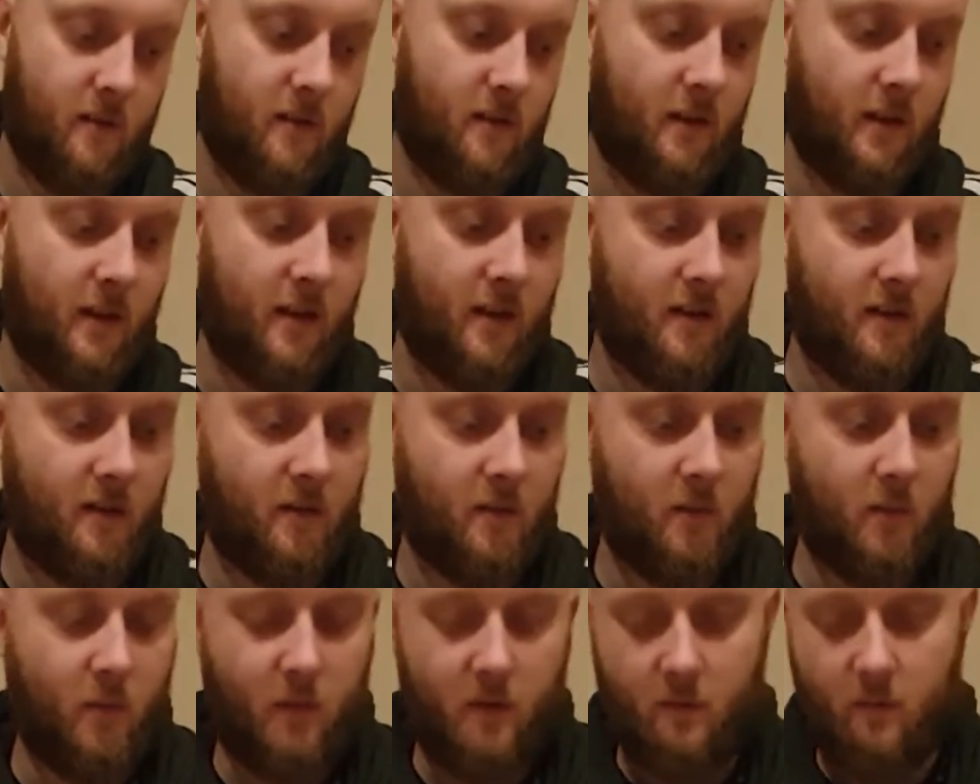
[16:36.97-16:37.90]
Yeah,
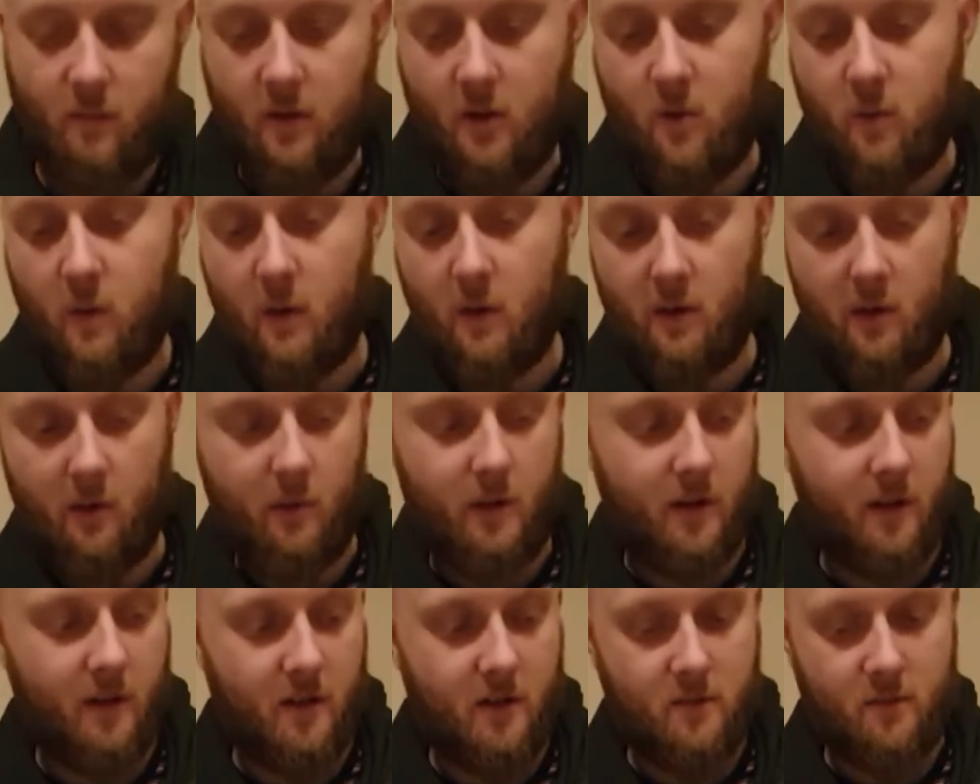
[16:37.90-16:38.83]
we'll quote Luke
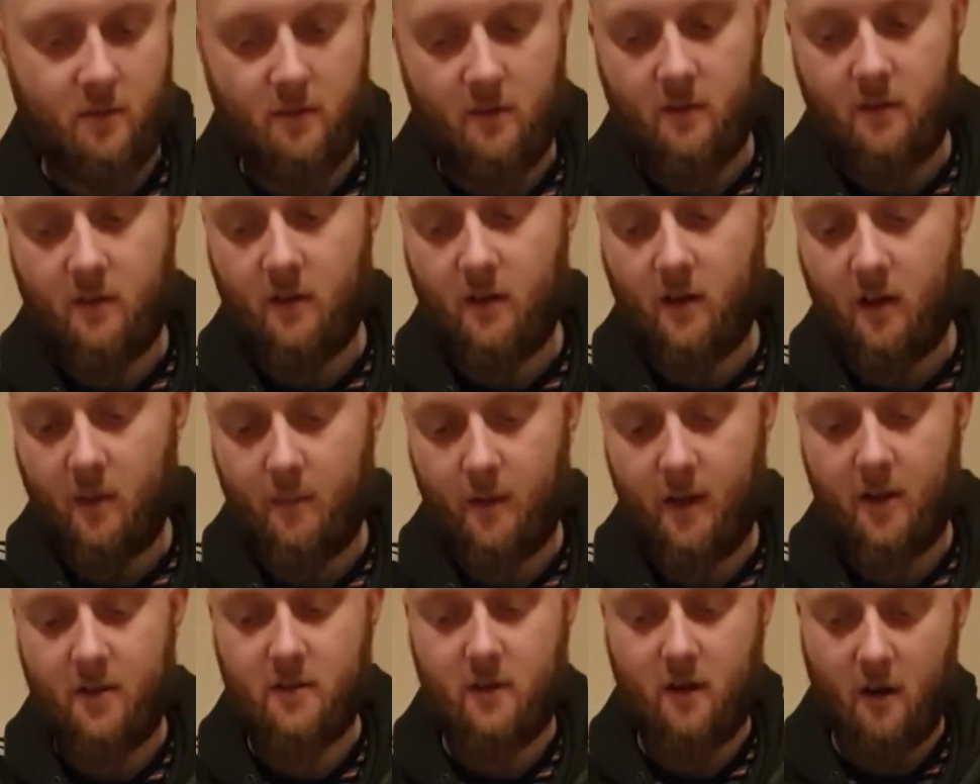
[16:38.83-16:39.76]
on this one
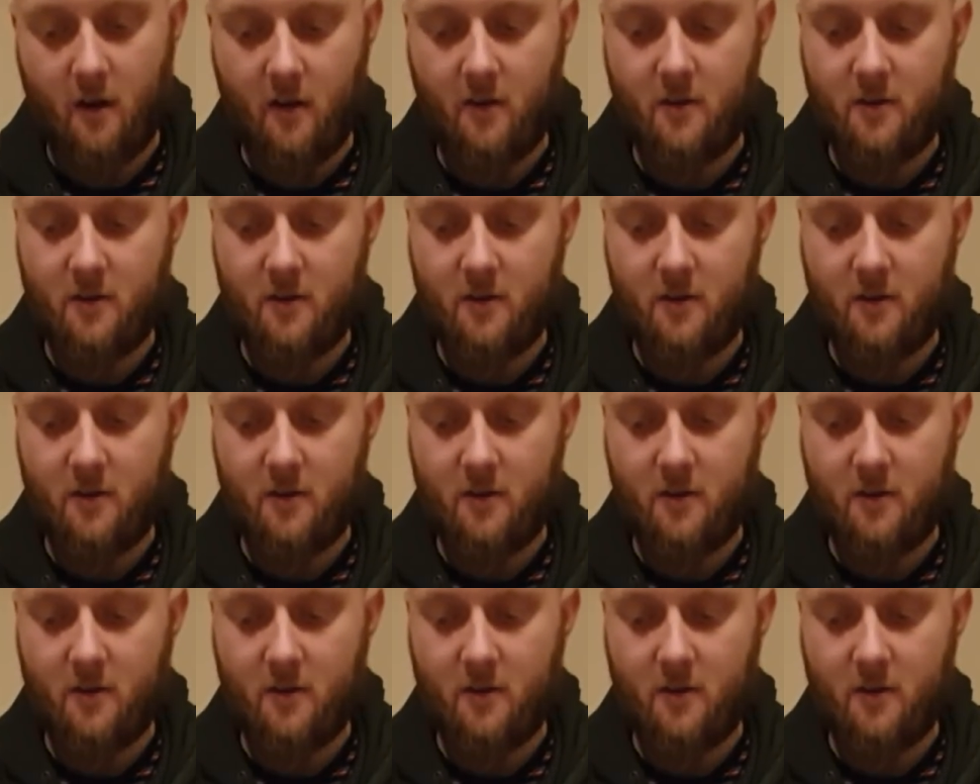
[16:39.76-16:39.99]
because Irish